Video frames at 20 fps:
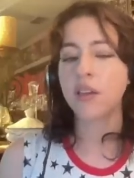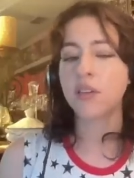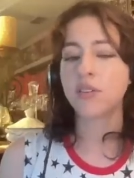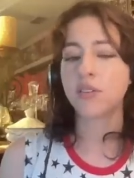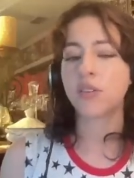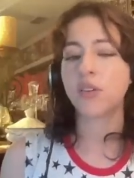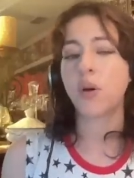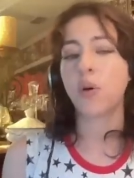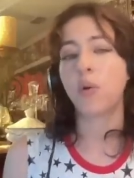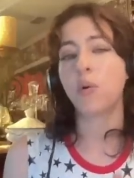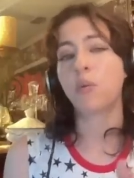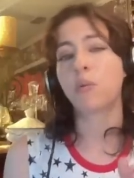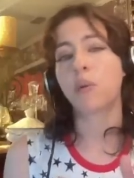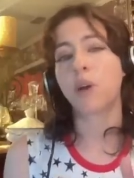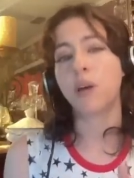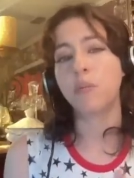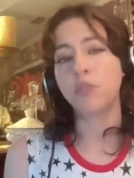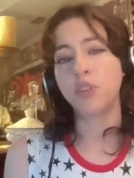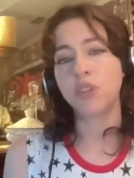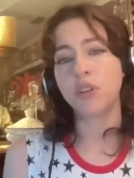So
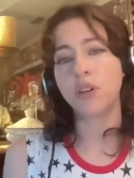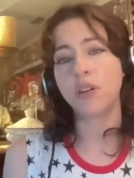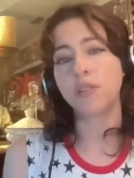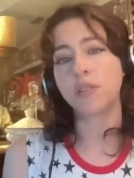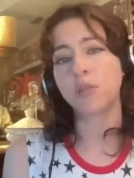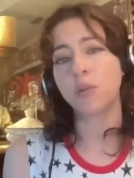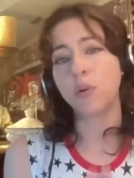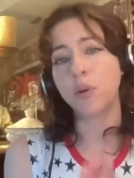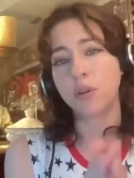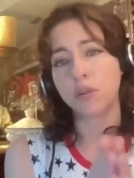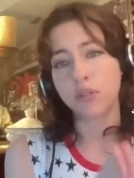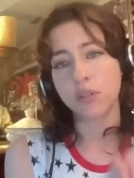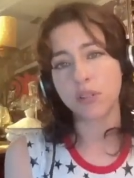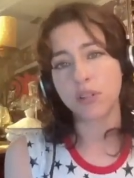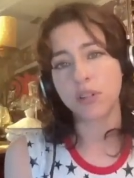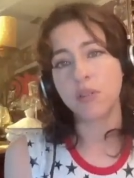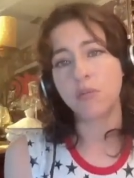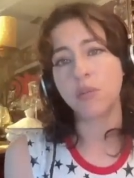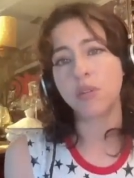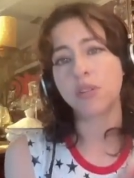Rammstein's lawyers,
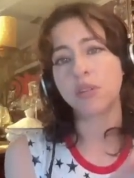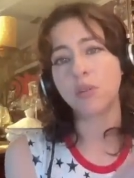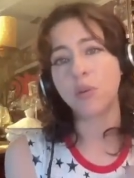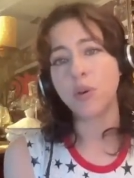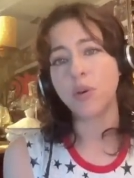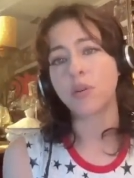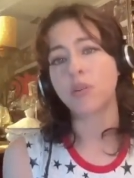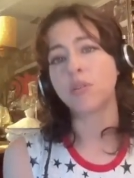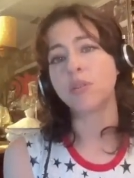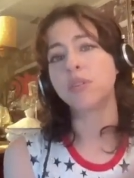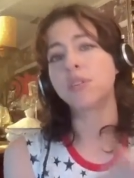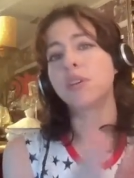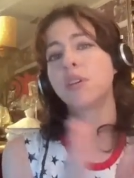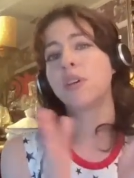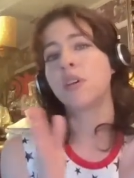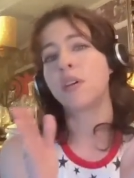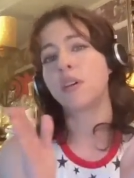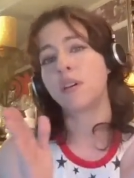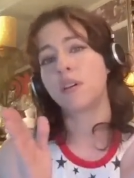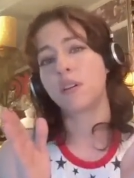Lindemann's lawyers,
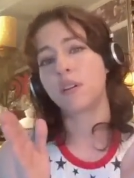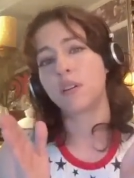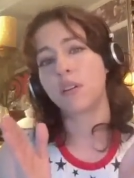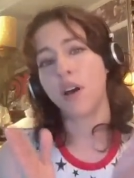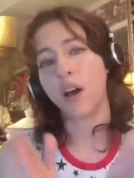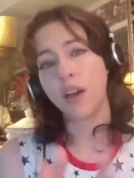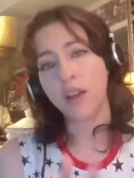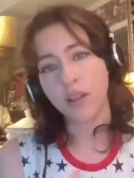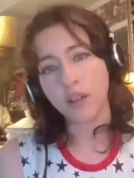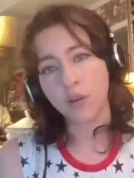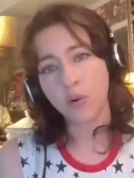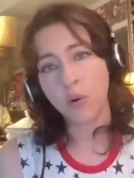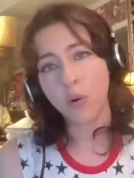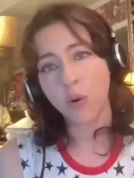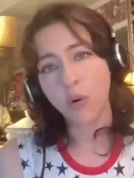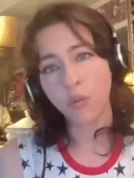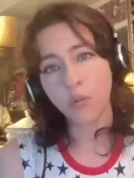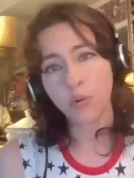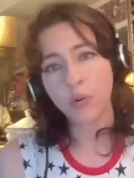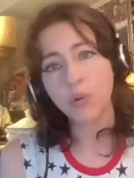got a
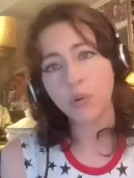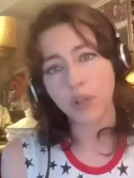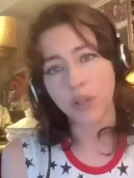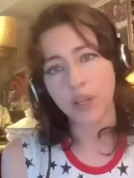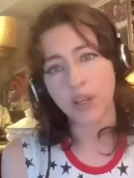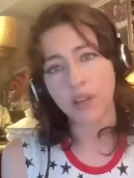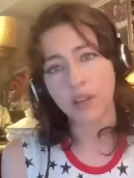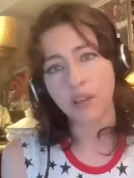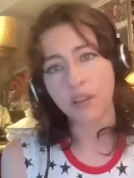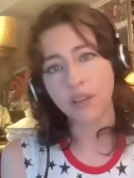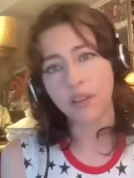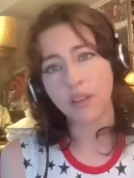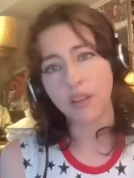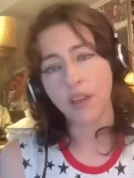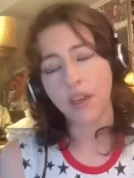court ruling